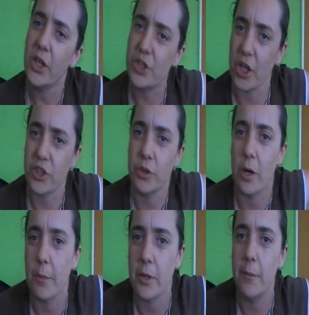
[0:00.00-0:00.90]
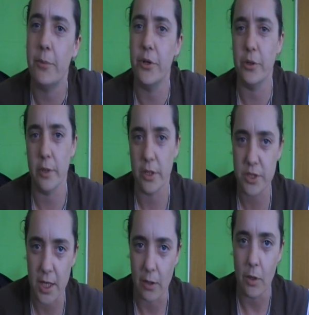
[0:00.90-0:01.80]
shut you up and put you in a
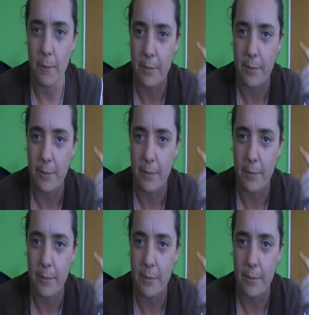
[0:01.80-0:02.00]
jail.